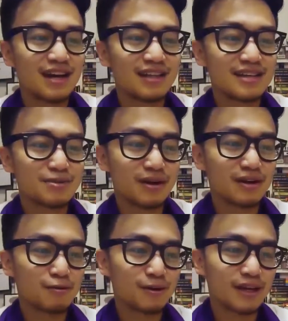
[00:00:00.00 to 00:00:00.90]
This
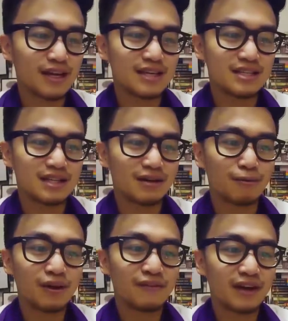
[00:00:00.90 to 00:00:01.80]
artwork is
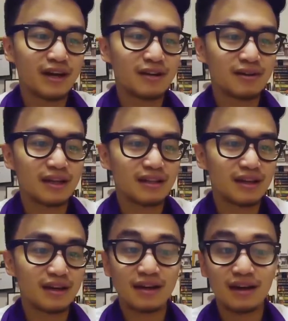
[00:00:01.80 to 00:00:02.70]
one-of-a-kind,
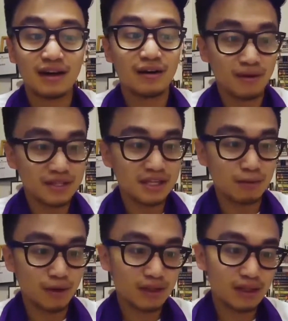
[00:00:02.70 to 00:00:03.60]
authentic, original
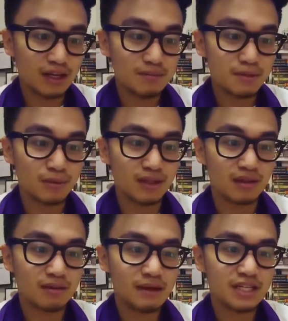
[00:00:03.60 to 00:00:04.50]
work that comes with the
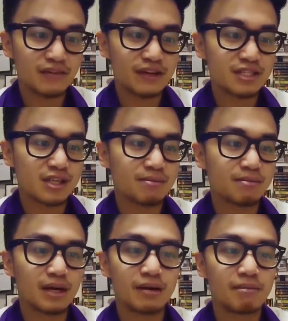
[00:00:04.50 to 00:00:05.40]
third batch of H Club
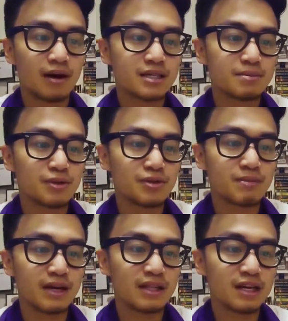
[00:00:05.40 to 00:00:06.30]
box produced
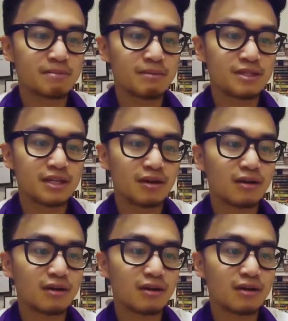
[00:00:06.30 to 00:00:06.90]
by Haliya Publishing.